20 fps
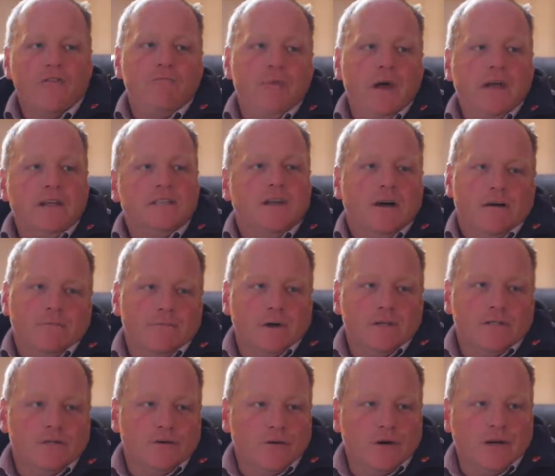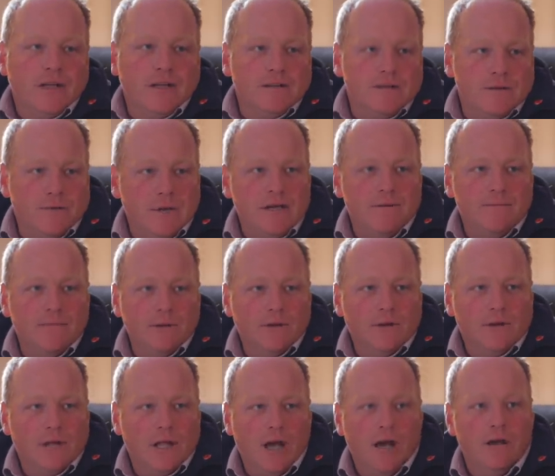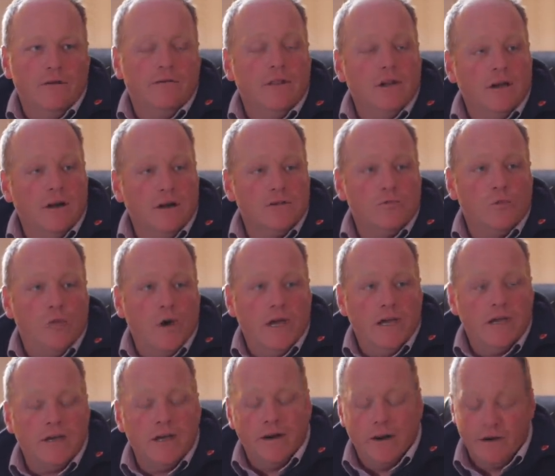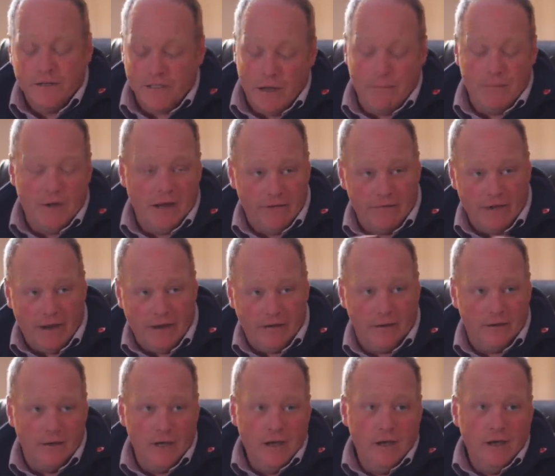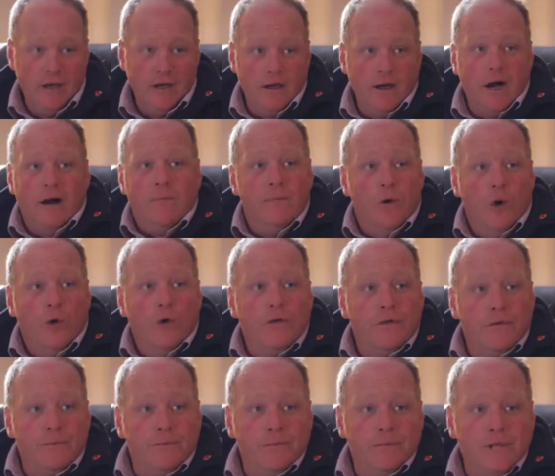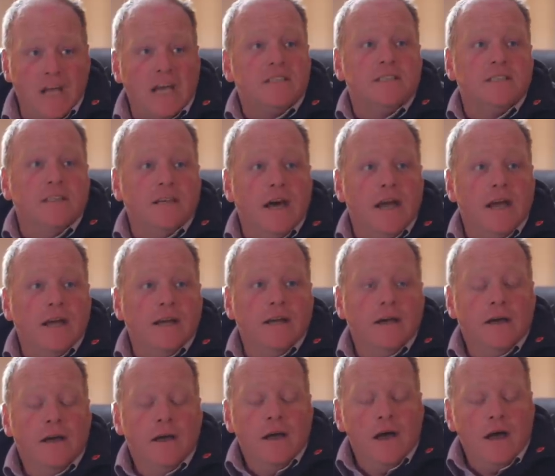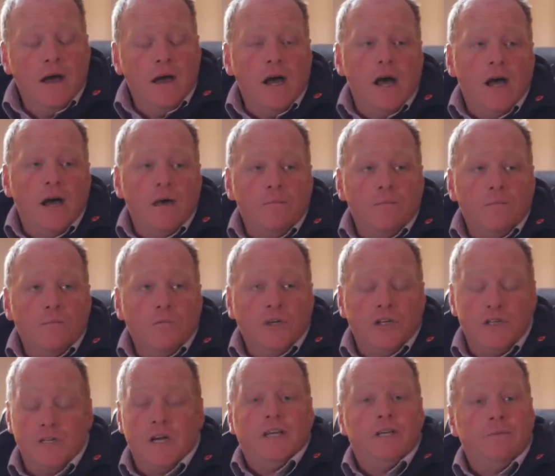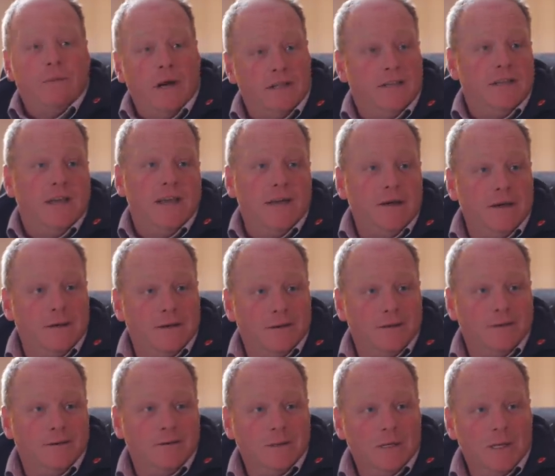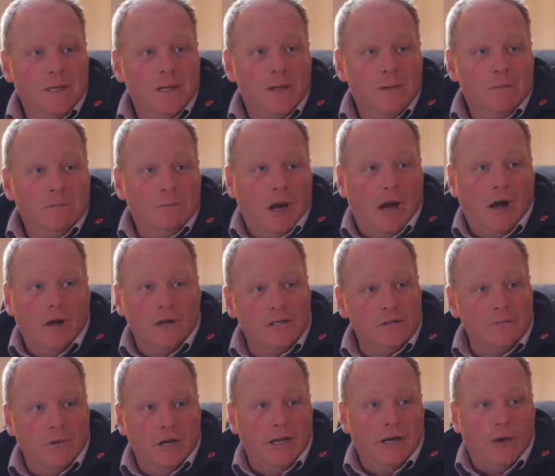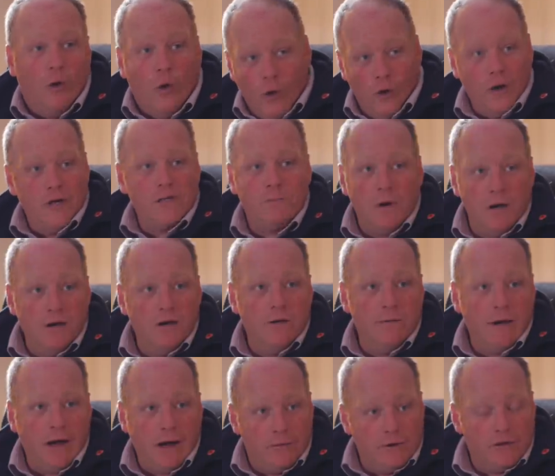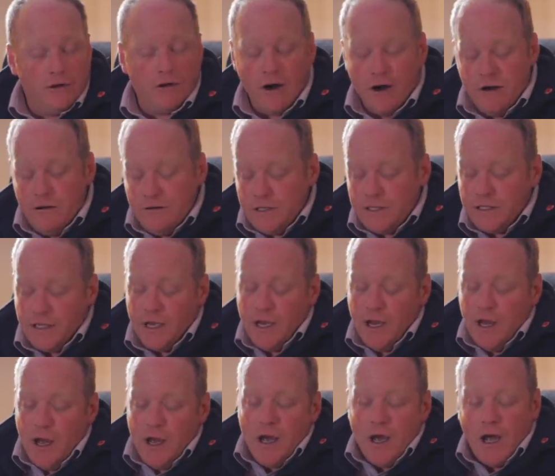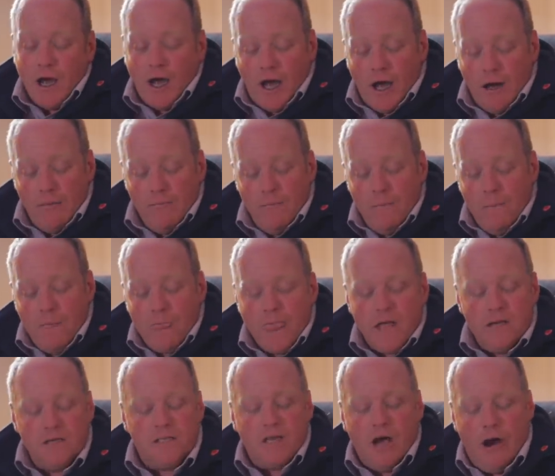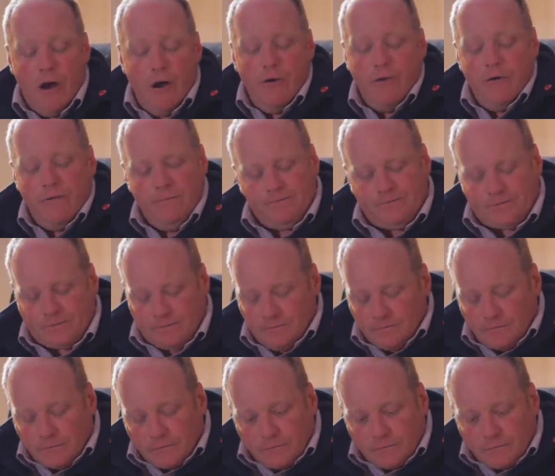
And one thing I've picked up by talking to people over the last week, and I was at a big event up north yesterday, um, which was actually about deer, but ultimately all I spoke about were crows. Um, so